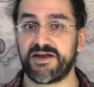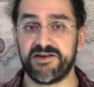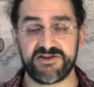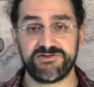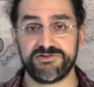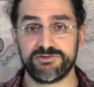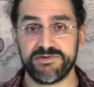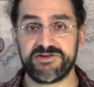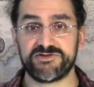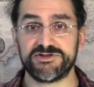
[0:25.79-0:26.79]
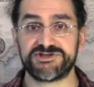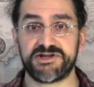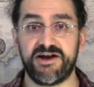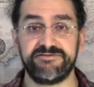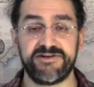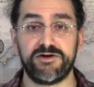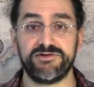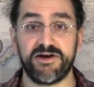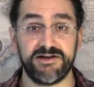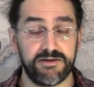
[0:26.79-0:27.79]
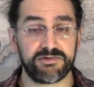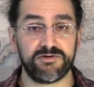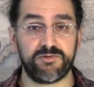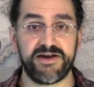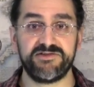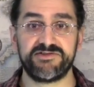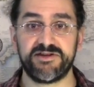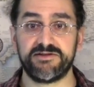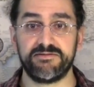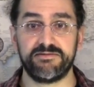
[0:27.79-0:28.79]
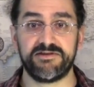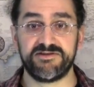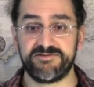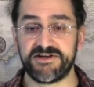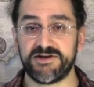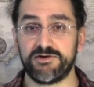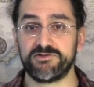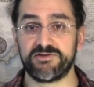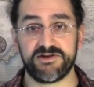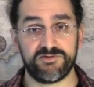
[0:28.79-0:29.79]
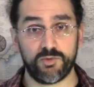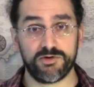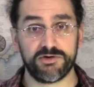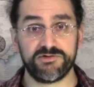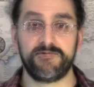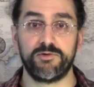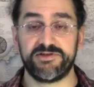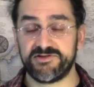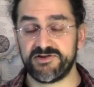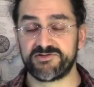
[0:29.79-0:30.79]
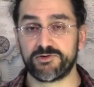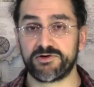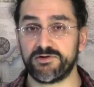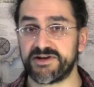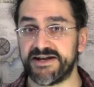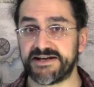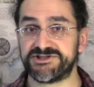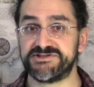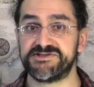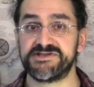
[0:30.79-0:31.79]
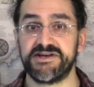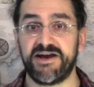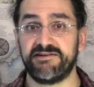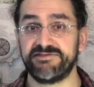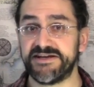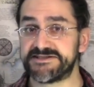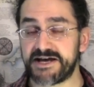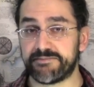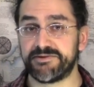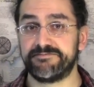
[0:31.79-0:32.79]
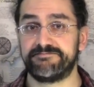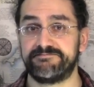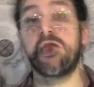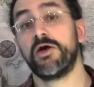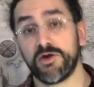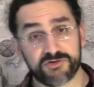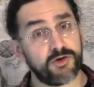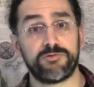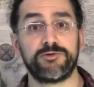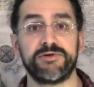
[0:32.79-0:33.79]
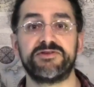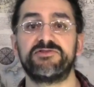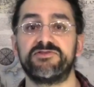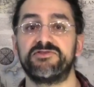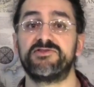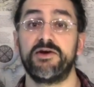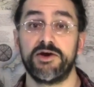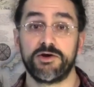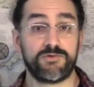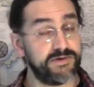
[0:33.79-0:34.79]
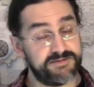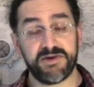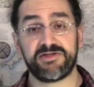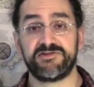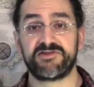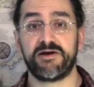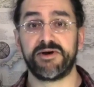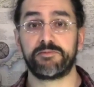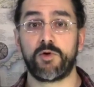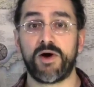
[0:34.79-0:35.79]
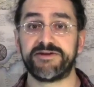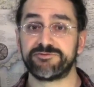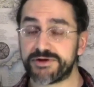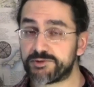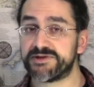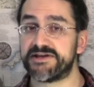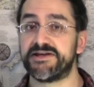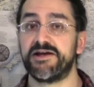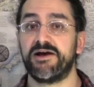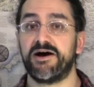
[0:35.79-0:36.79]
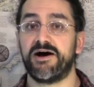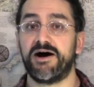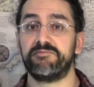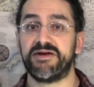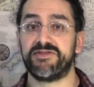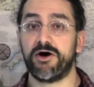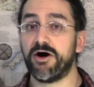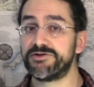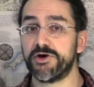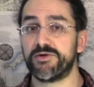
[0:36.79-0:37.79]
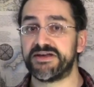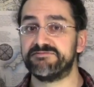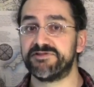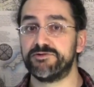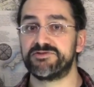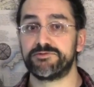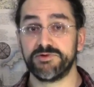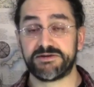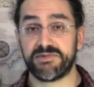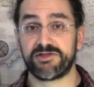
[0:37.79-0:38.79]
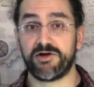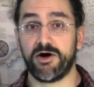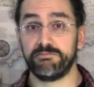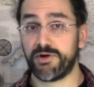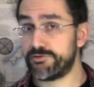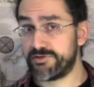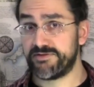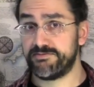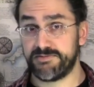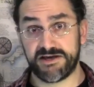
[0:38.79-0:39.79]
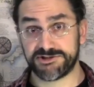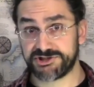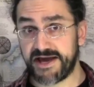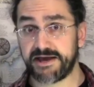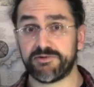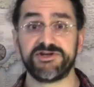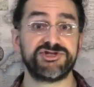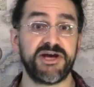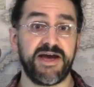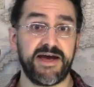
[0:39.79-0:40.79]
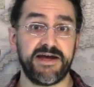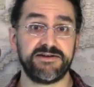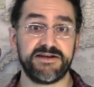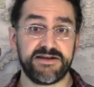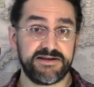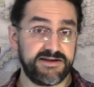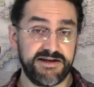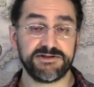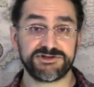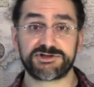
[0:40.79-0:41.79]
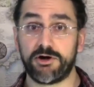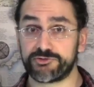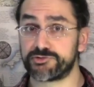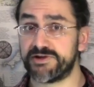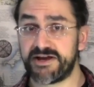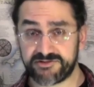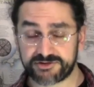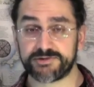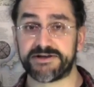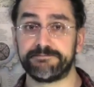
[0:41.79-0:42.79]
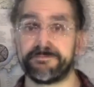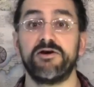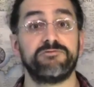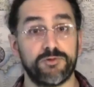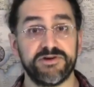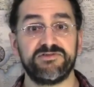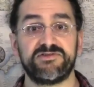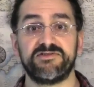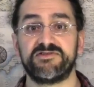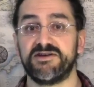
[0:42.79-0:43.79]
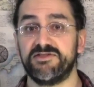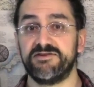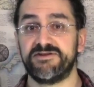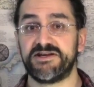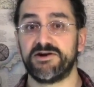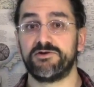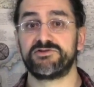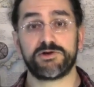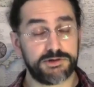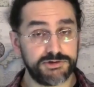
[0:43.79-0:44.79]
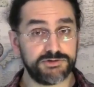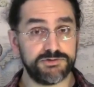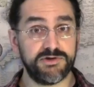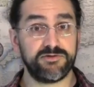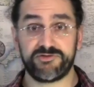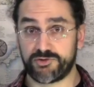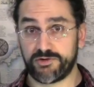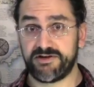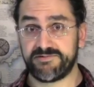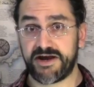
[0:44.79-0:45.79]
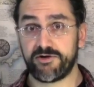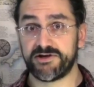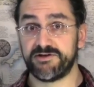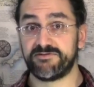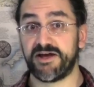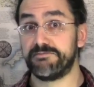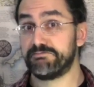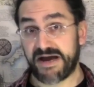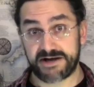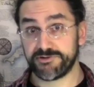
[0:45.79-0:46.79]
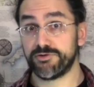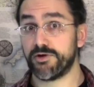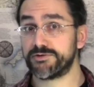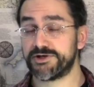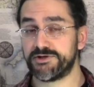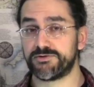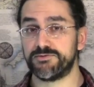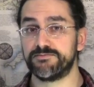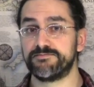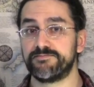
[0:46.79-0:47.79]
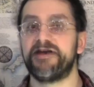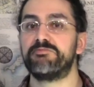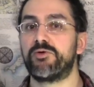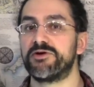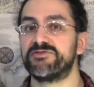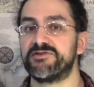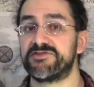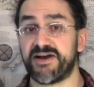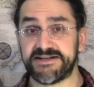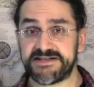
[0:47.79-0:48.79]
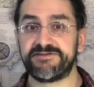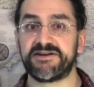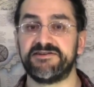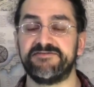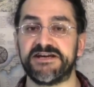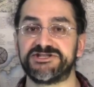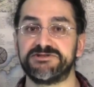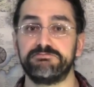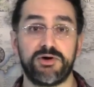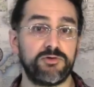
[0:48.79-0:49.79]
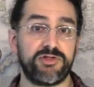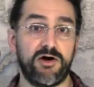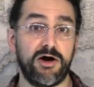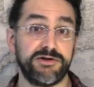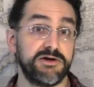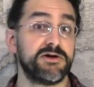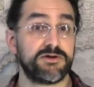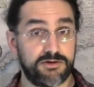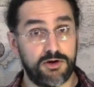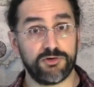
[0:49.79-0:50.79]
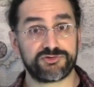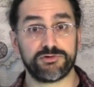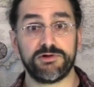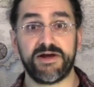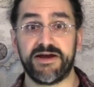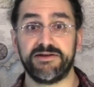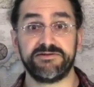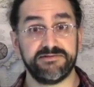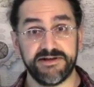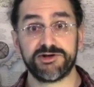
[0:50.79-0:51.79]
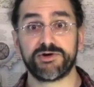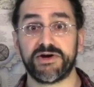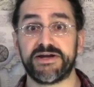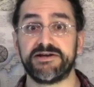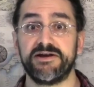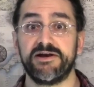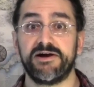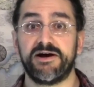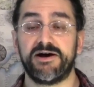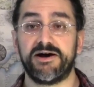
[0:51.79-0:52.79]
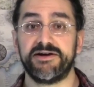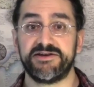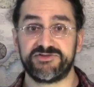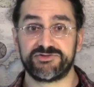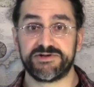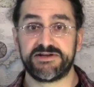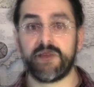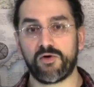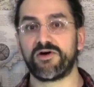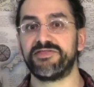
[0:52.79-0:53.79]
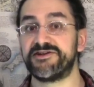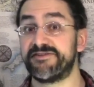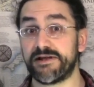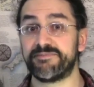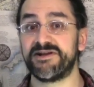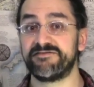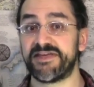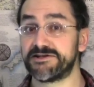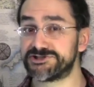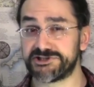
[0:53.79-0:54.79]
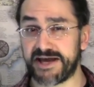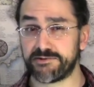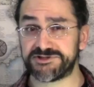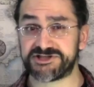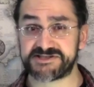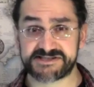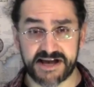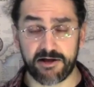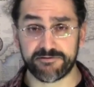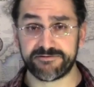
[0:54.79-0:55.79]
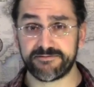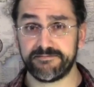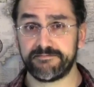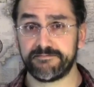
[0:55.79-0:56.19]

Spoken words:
As I do the research, I found a number of ways that these videos or these words or these historical connections have linked up. So, for instance, Greek myth has come up quite frequently, and the ongoing influence of Greek myth on both English language and English cultural history. For instance, in the videos Clue, The Story of Narrative, and Paddle Your Own Canoe. The importance of scientific innovation both on cultural and literary history, or on the development of the English language itself.